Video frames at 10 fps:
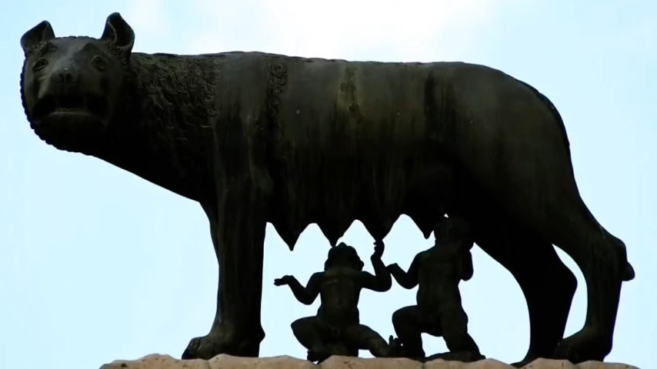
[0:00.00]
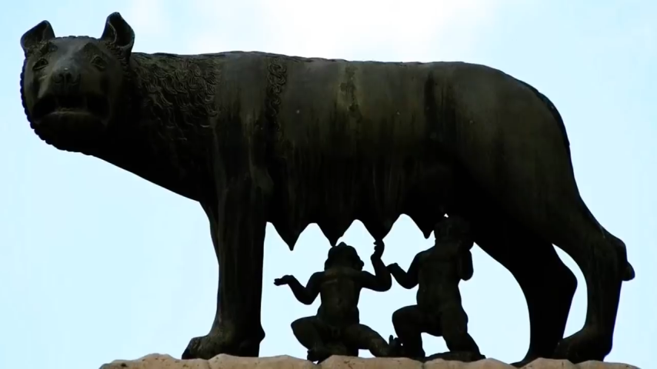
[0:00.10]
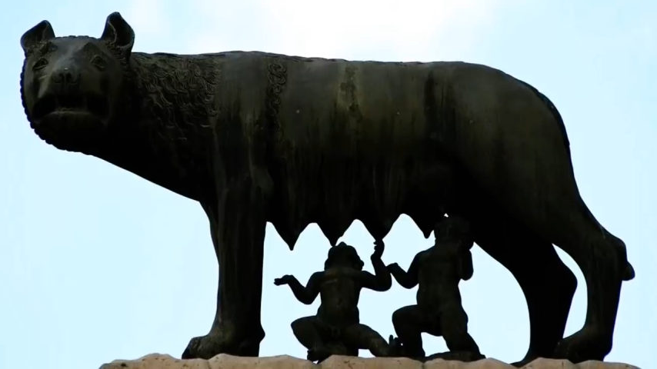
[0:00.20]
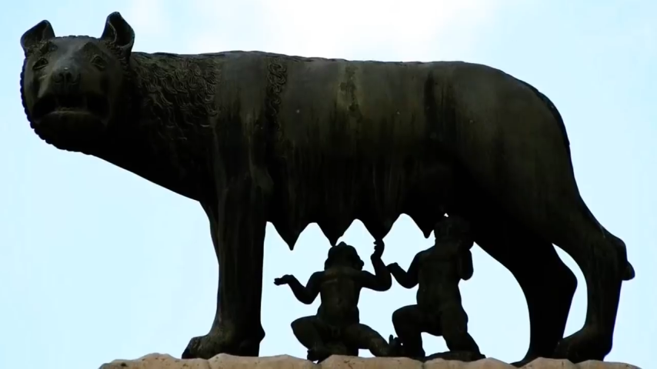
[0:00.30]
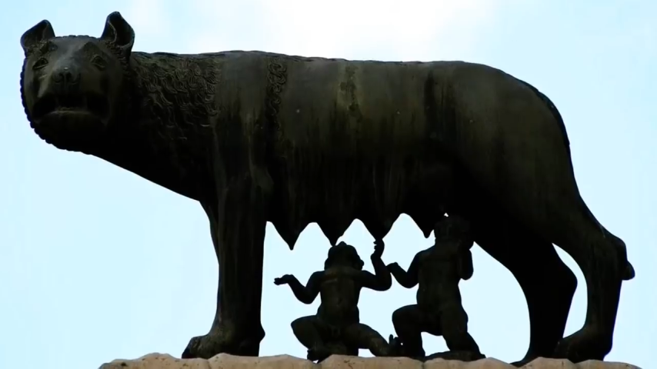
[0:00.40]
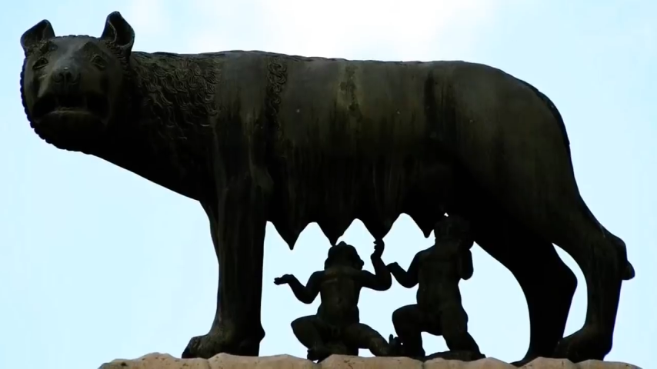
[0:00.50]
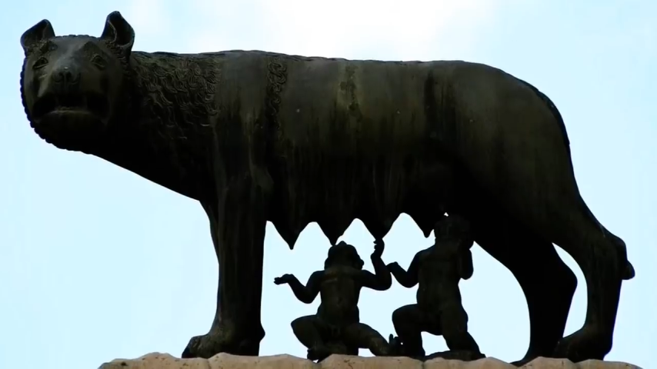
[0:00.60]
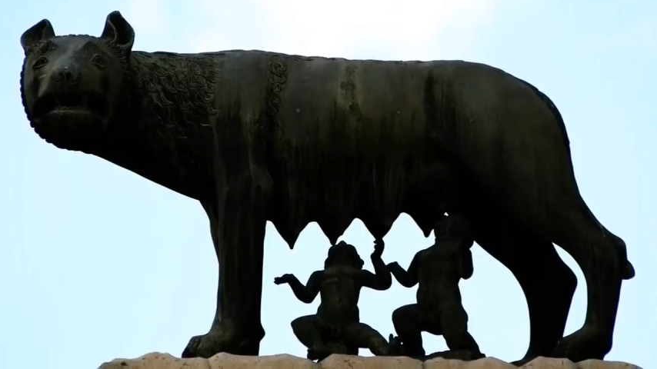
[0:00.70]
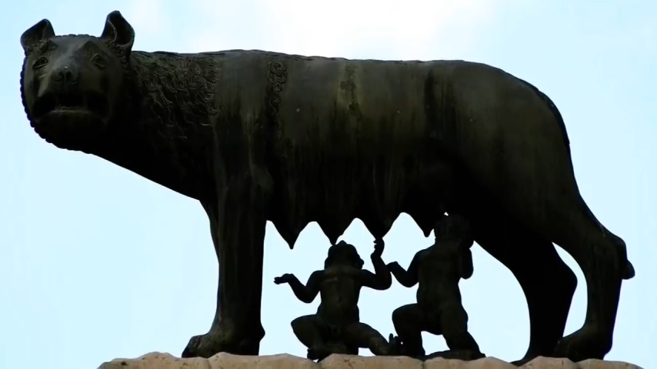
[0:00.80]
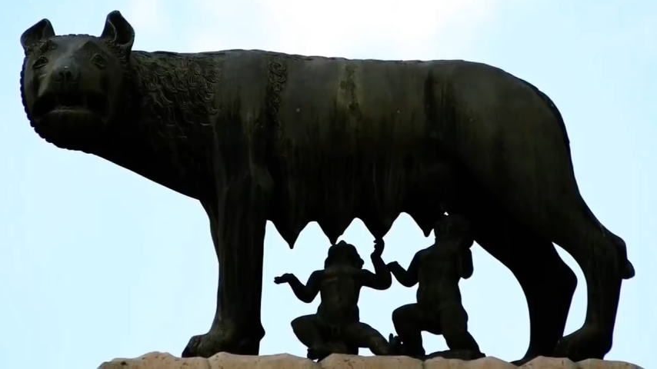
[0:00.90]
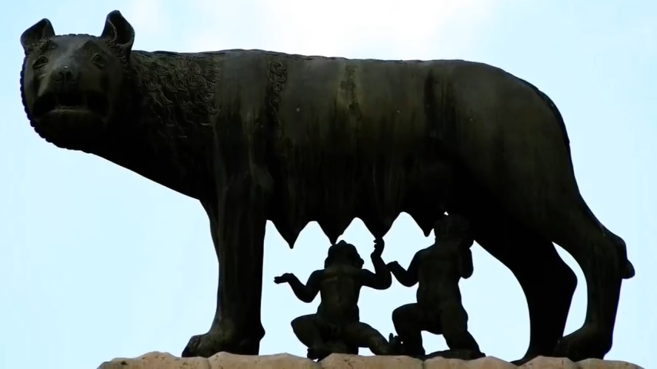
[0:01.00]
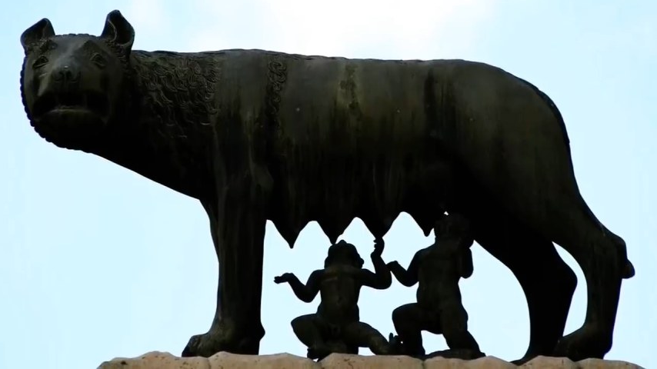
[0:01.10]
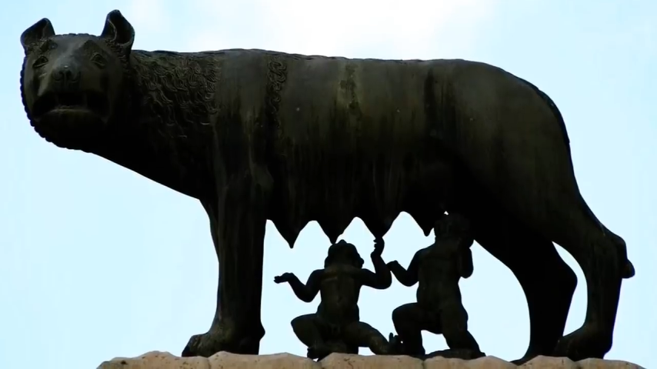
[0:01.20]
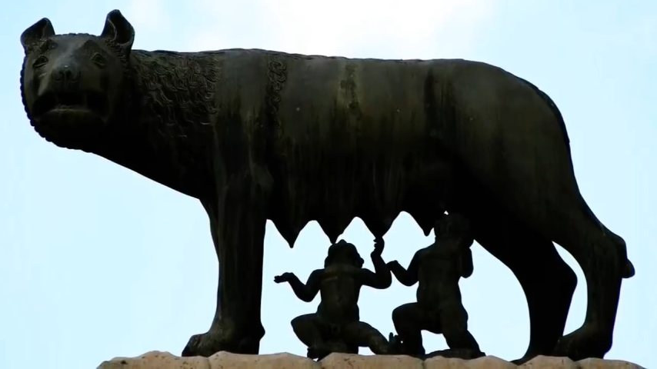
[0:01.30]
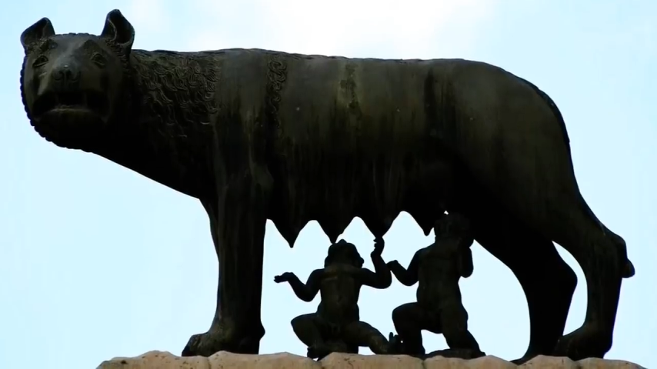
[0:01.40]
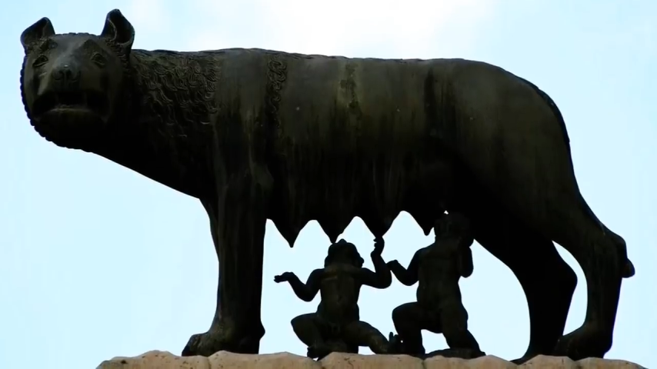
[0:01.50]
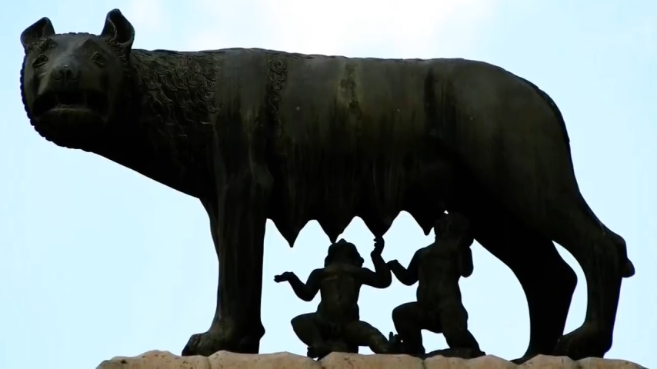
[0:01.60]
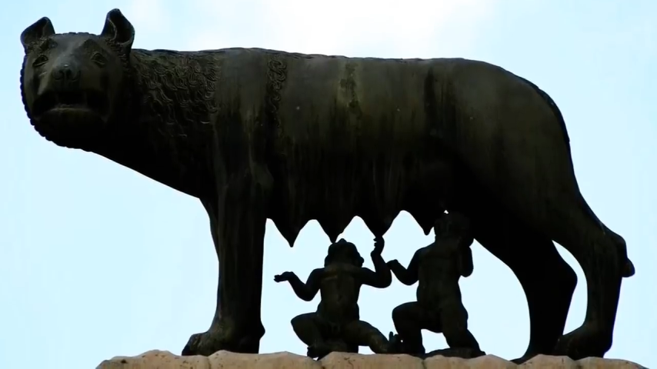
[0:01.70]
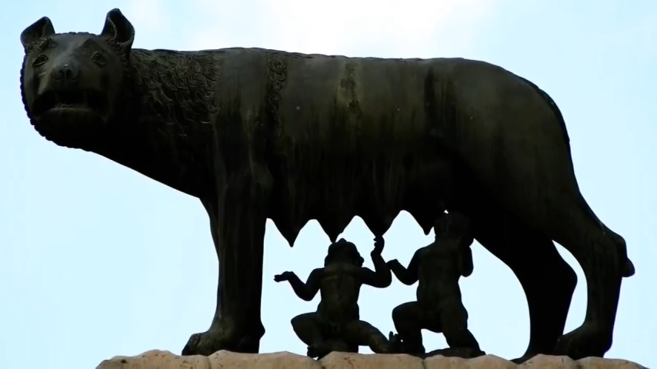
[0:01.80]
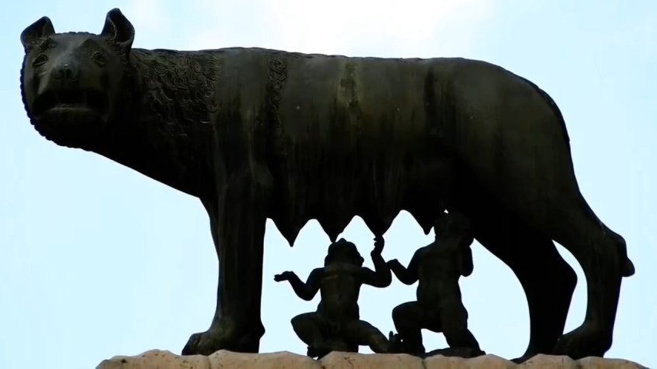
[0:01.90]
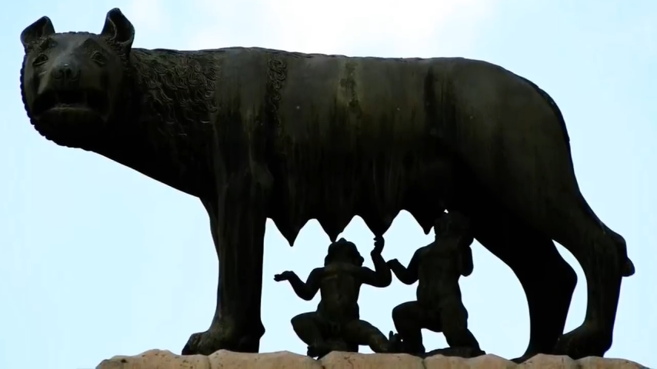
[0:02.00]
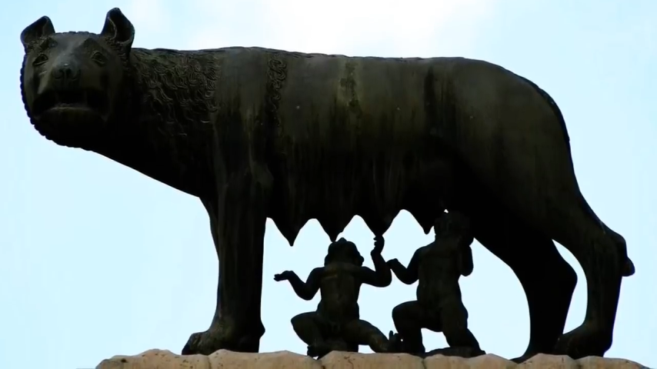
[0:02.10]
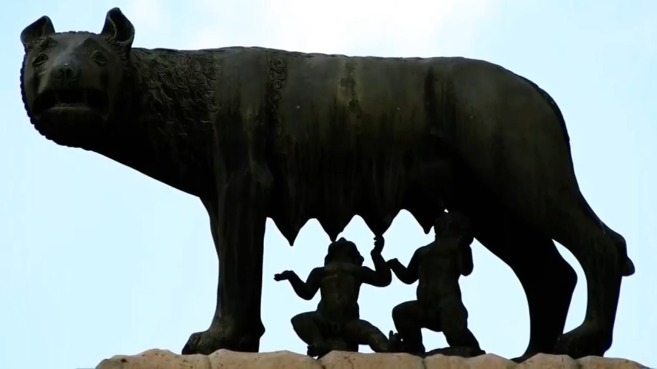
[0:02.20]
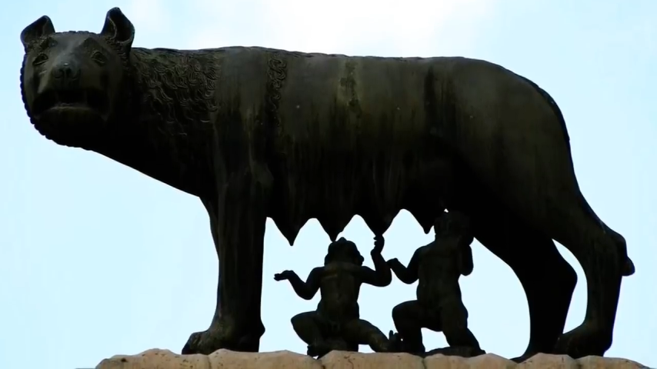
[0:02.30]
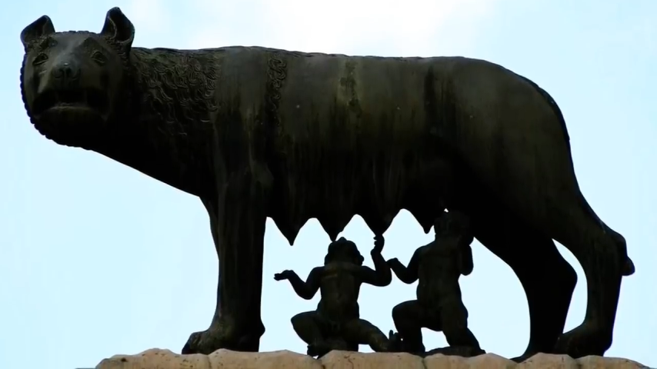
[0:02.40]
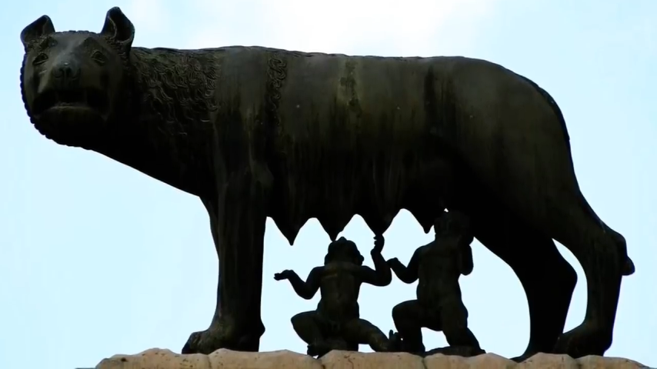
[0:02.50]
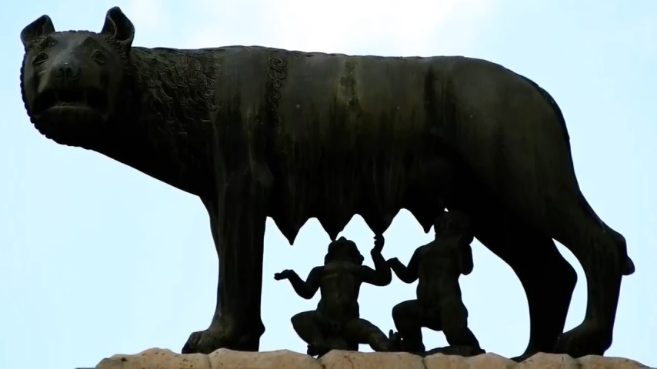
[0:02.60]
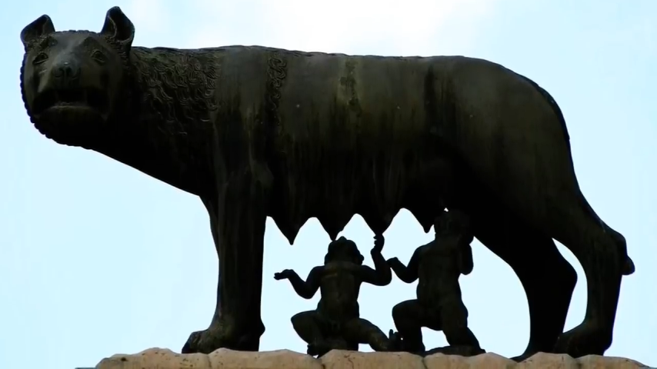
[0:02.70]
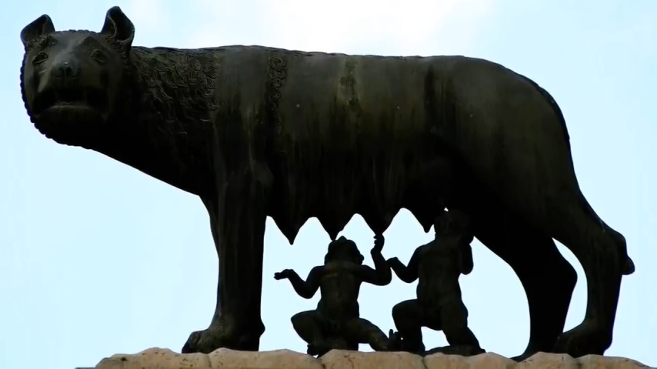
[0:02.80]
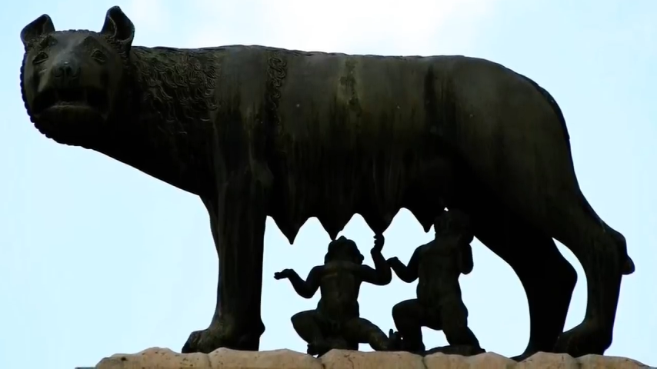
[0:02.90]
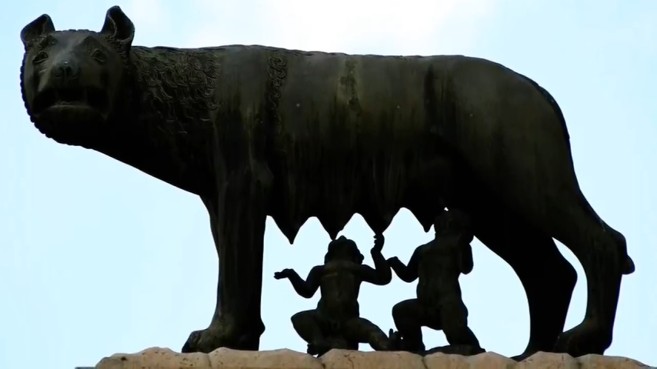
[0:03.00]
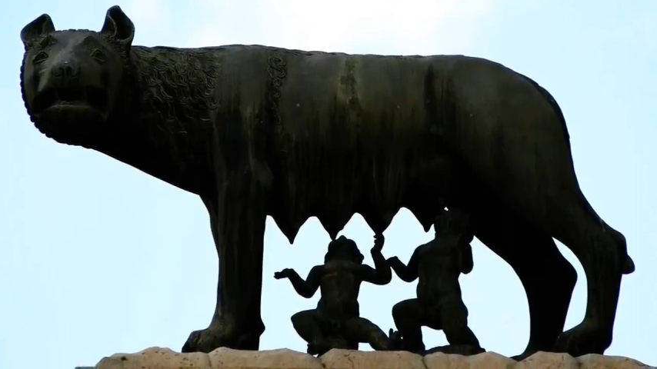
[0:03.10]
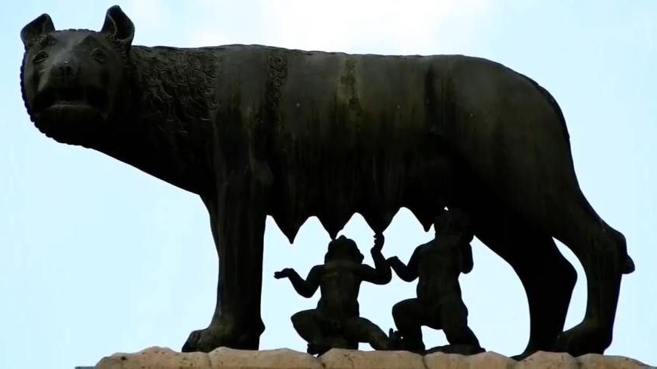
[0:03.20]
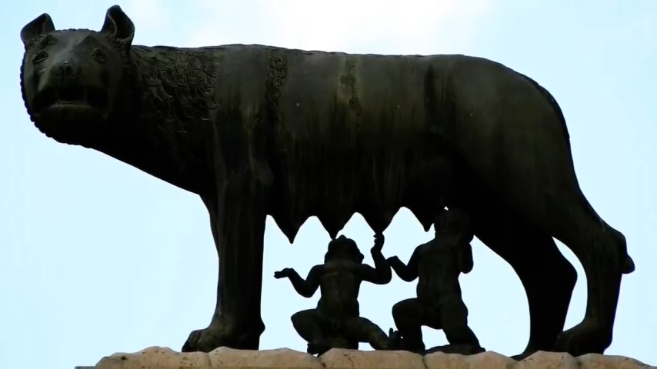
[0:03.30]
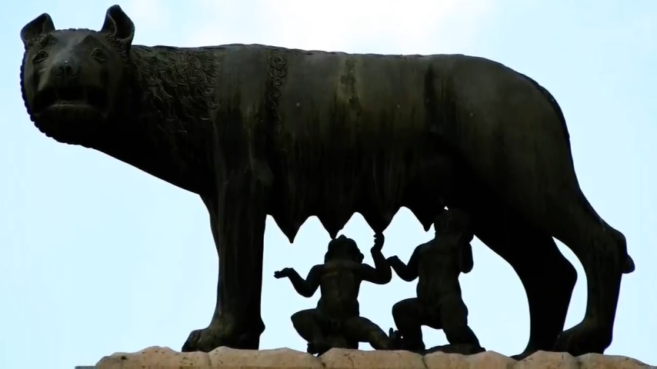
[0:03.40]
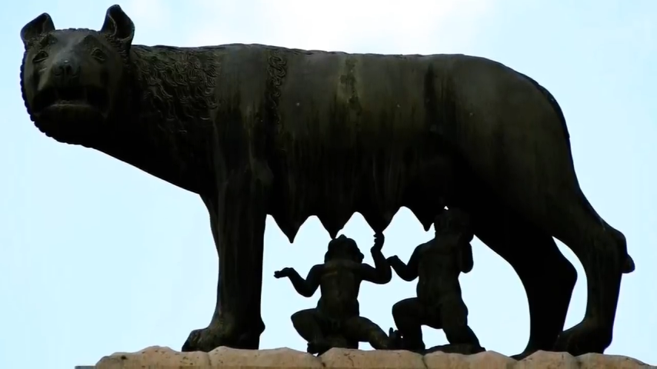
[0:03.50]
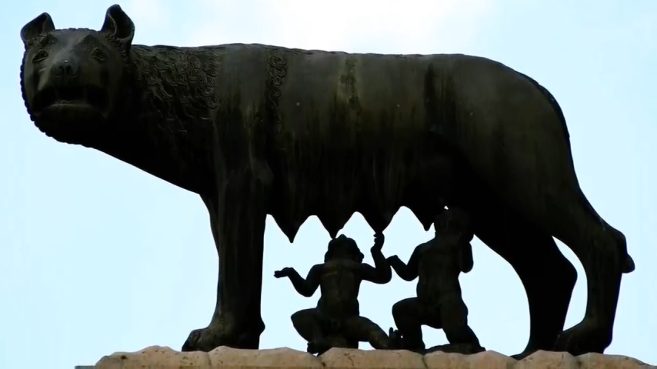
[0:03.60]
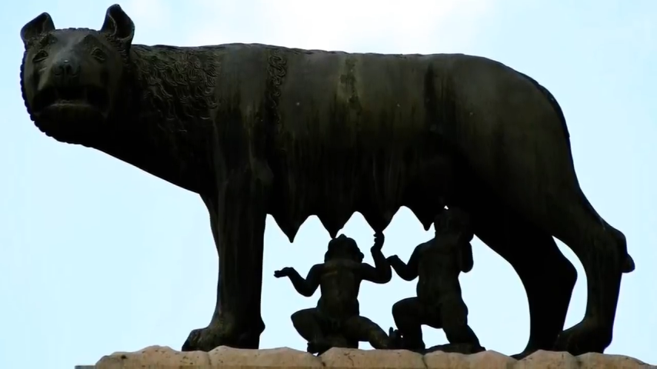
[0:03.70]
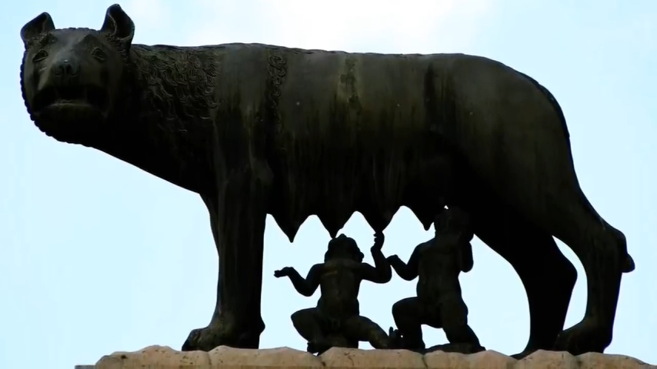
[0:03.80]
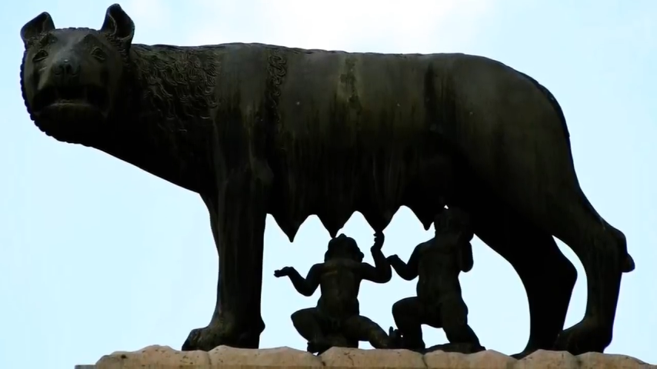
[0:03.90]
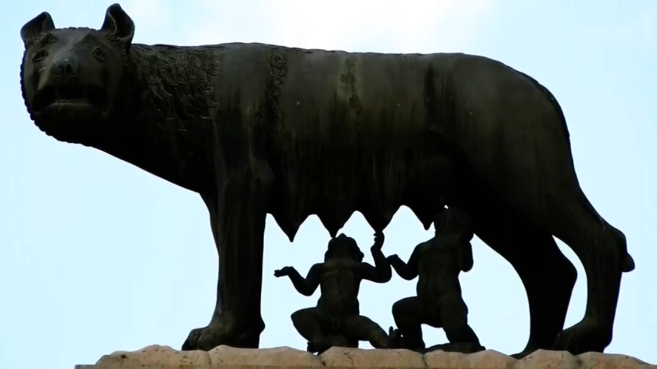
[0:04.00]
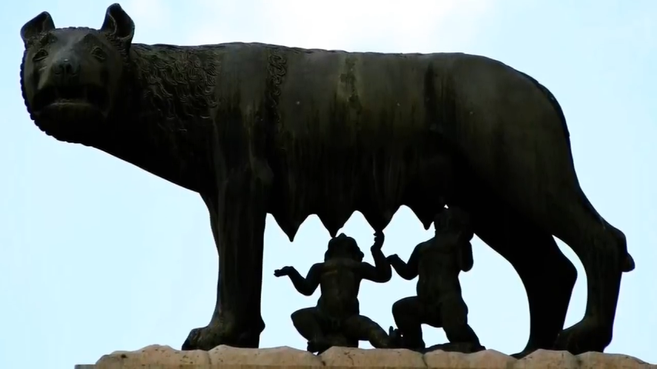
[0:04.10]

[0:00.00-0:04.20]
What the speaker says: [unreadable: no face in view]